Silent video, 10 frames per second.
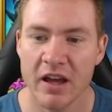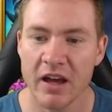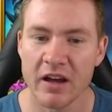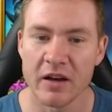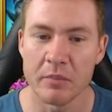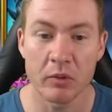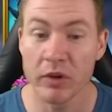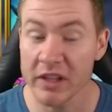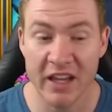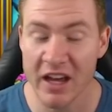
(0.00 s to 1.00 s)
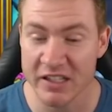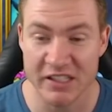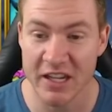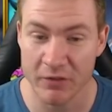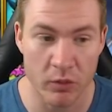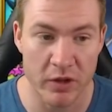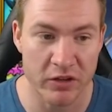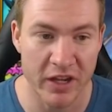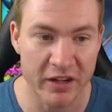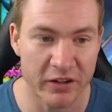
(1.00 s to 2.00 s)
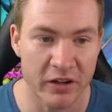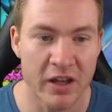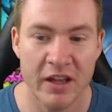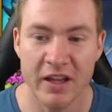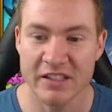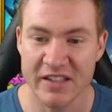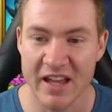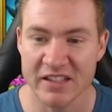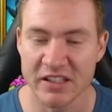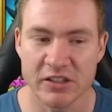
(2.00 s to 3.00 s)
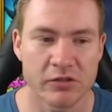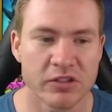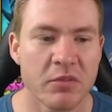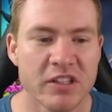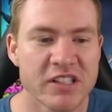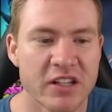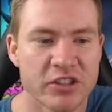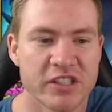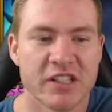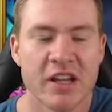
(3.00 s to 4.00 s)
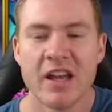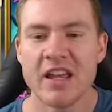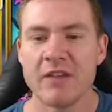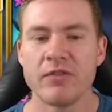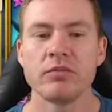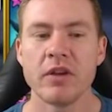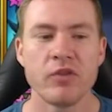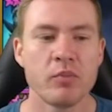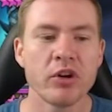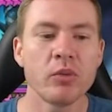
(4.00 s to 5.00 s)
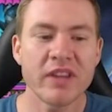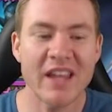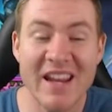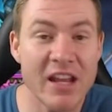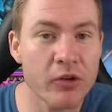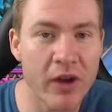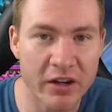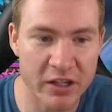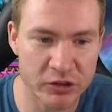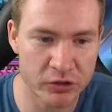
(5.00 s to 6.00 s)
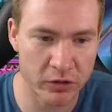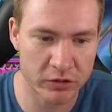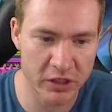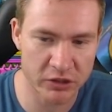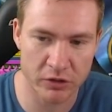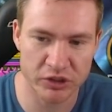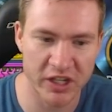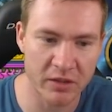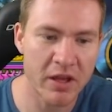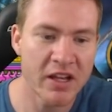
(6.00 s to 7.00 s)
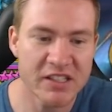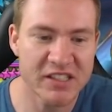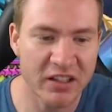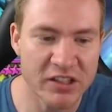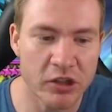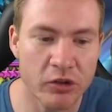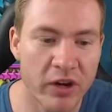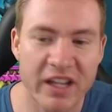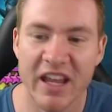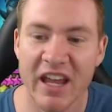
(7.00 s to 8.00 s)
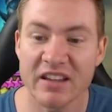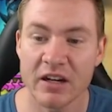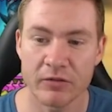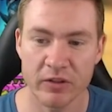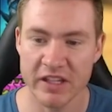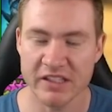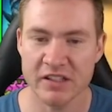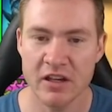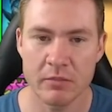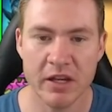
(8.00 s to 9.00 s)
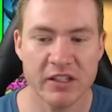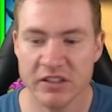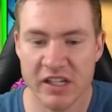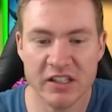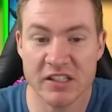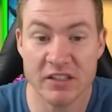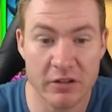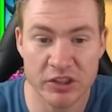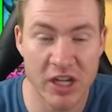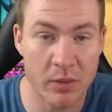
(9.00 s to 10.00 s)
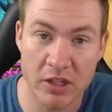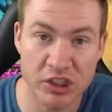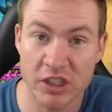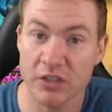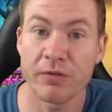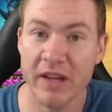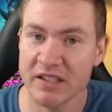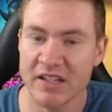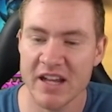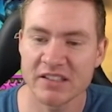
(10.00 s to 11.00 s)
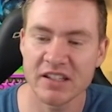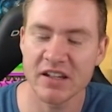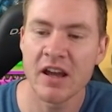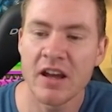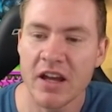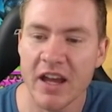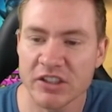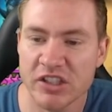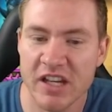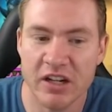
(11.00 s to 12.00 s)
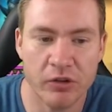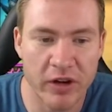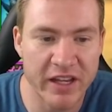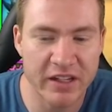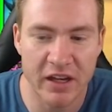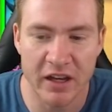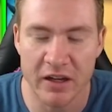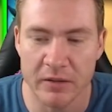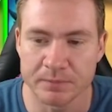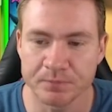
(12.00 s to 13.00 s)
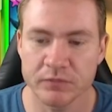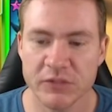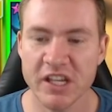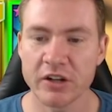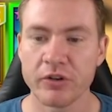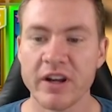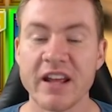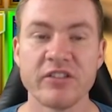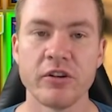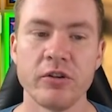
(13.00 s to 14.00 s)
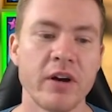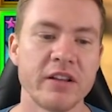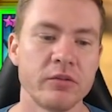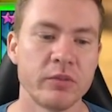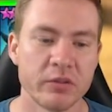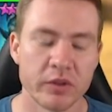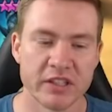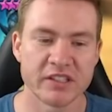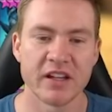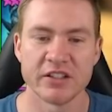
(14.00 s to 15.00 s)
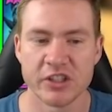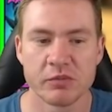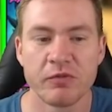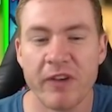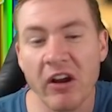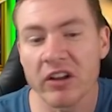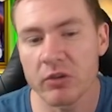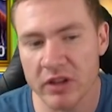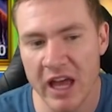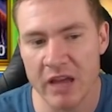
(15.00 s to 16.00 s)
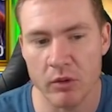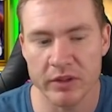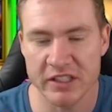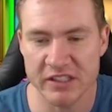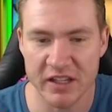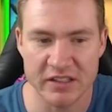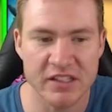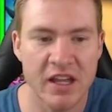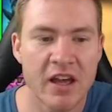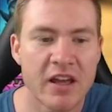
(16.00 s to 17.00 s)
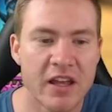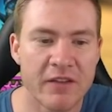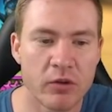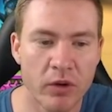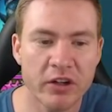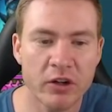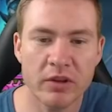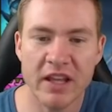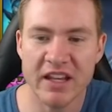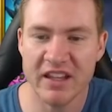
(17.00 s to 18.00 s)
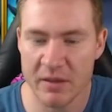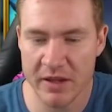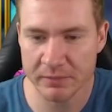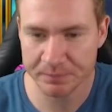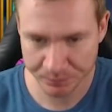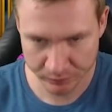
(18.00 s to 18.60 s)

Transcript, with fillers: Uh, but really, honestly, everywhere you take her, it's nasty. So some of the synergies, if you if you put her with any crowd control control champ, Scyl is a great candidate for this because Scyl is another champ that's just fantastic, and she's got a great um, she's got a great A two right with the, with the stun. She's fairly reliable with the stuns. If you her with Lady Kimi,